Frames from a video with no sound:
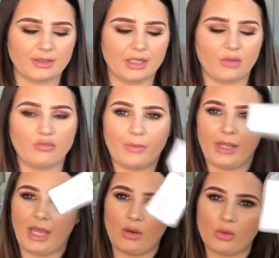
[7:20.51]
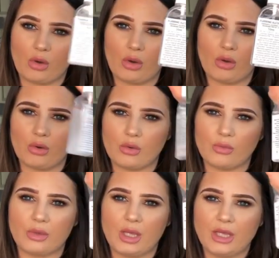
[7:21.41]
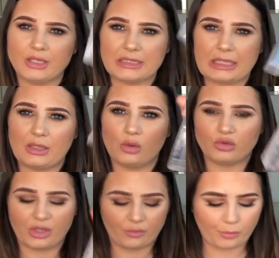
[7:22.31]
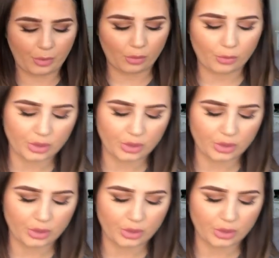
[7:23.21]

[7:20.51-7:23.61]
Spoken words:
Some rubbing alcohol, just a little travel bottle,